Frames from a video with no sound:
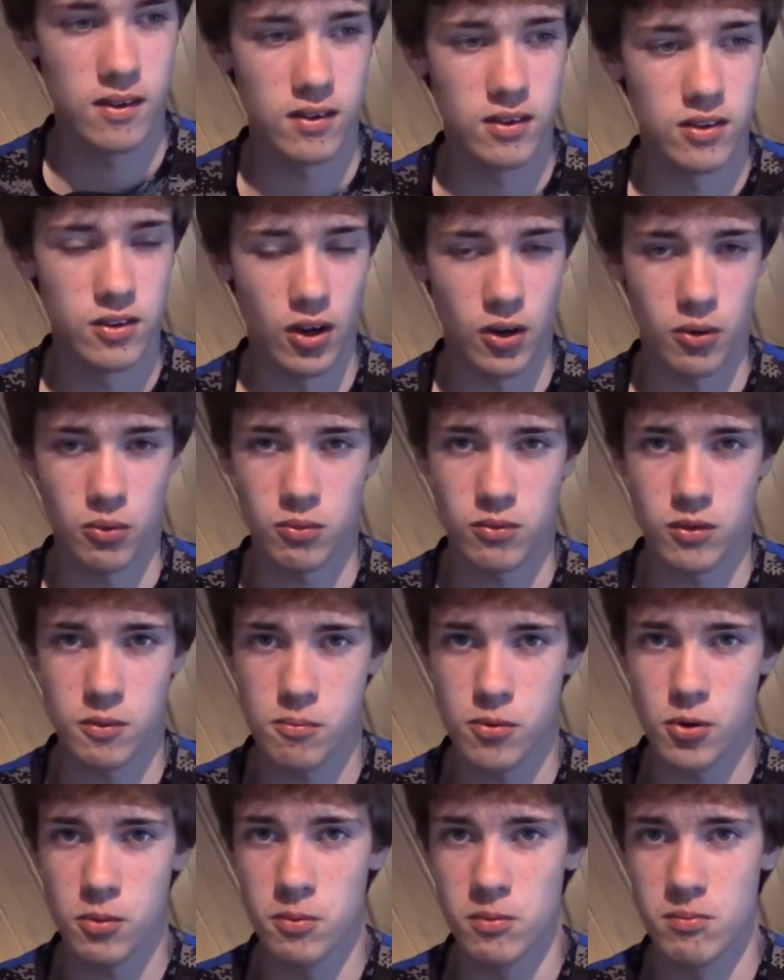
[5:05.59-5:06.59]
No, the
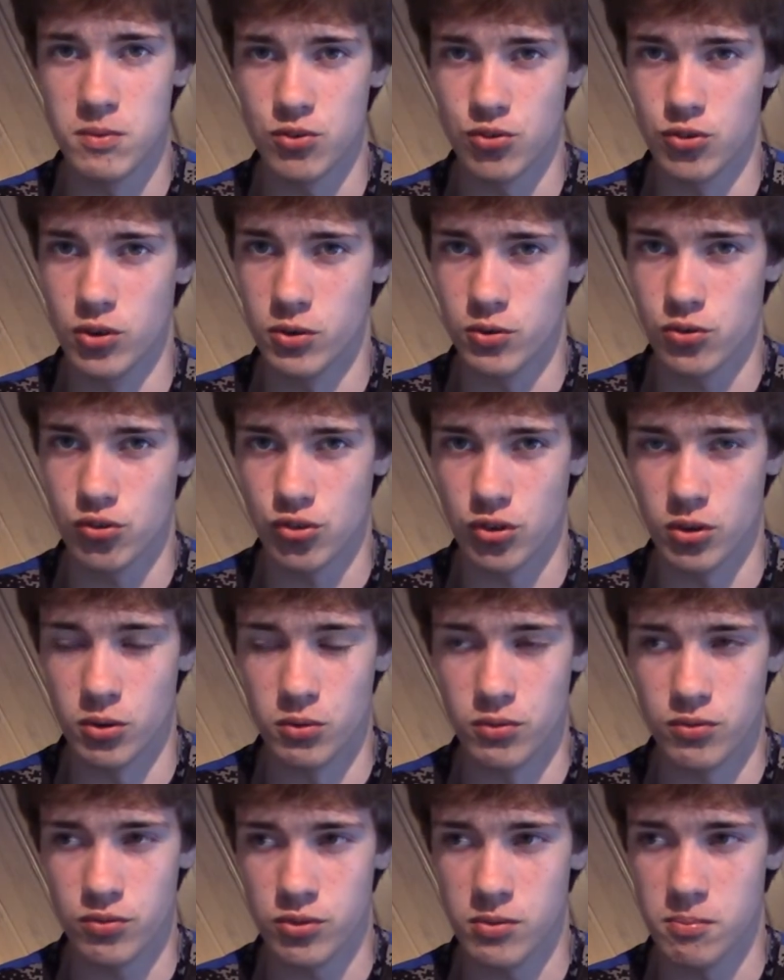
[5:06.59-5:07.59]
problem is not
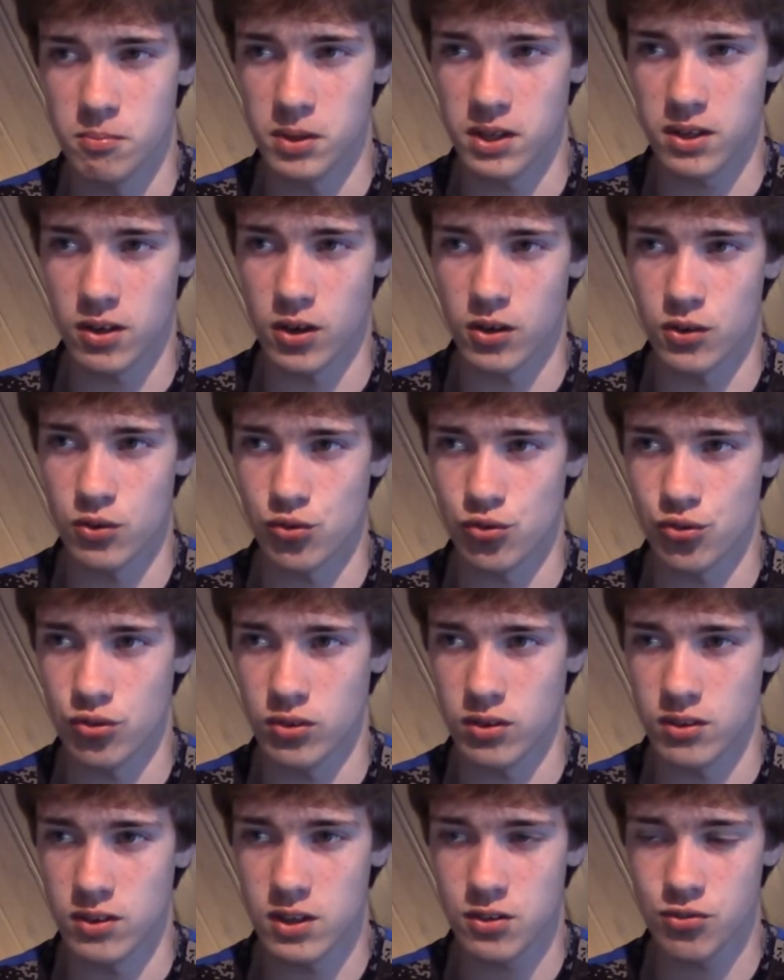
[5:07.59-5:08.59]
solved because
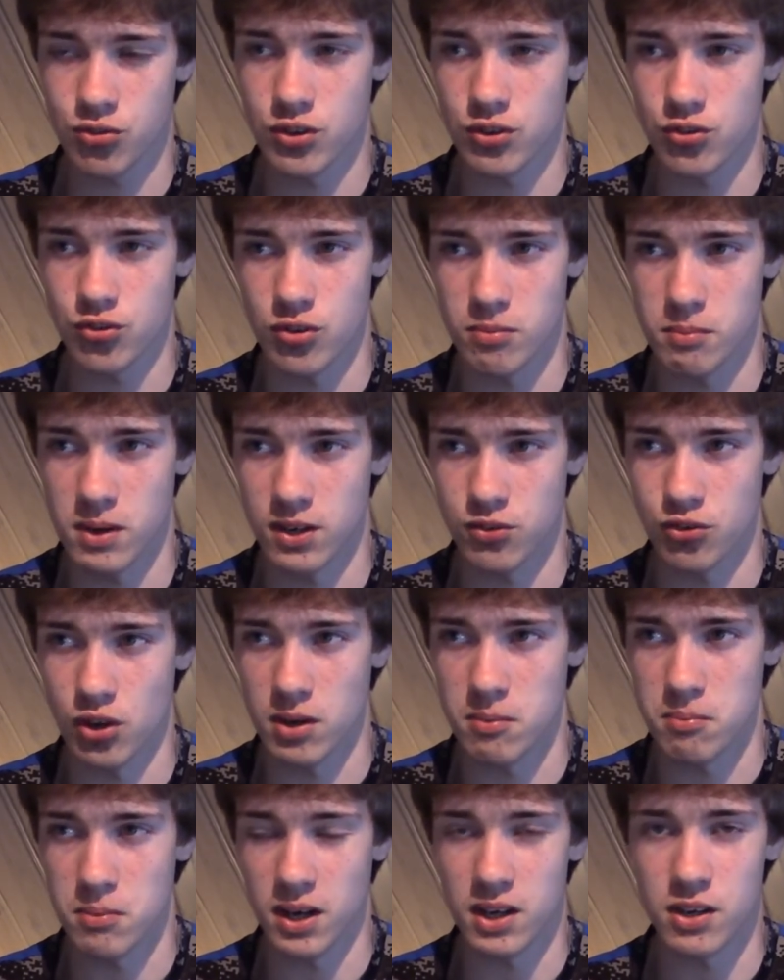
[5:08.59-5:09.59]
this system has
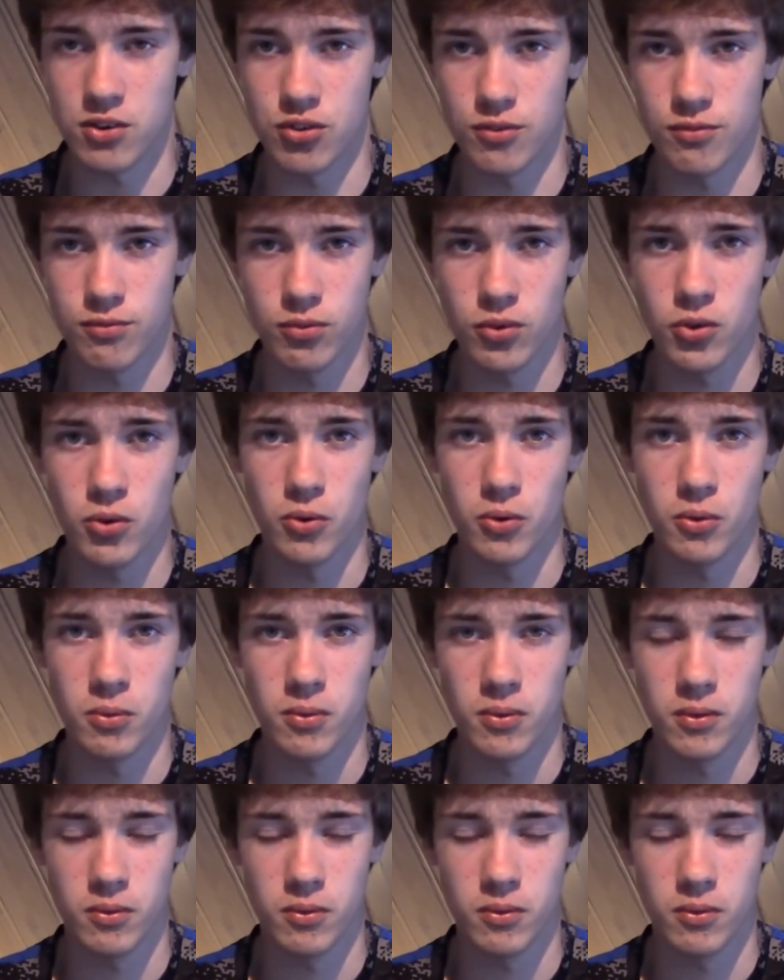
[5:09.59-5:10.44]
a major flaw,